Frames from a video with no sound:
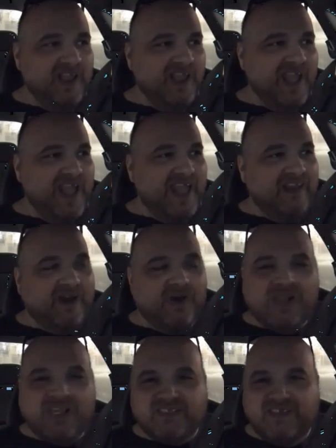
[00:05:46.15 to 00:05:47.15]
And
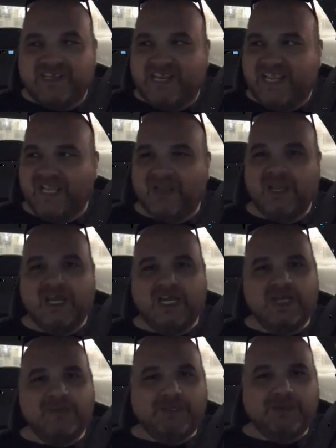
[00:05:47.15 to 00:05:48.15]
all of a sudden I hear,
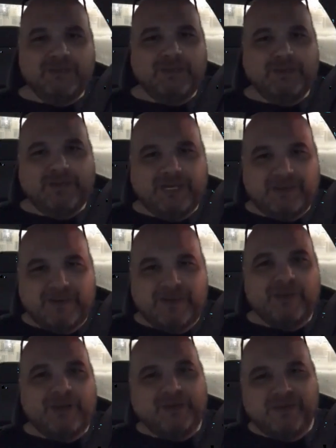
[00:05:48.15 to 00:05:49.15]

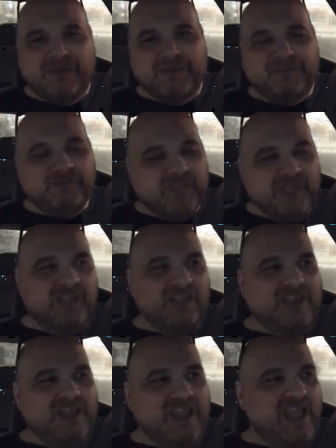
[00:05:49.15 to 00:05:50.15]
and
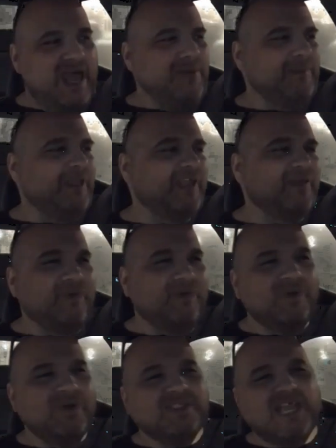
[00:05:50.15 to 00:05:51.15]
I'm like,
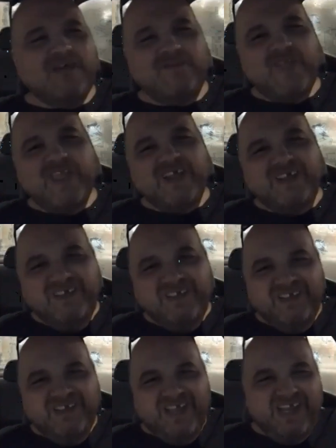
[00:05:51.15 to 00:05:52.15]
what's that, Vega?
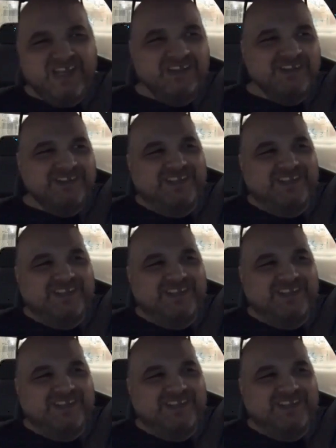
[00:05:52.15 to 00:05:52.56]
And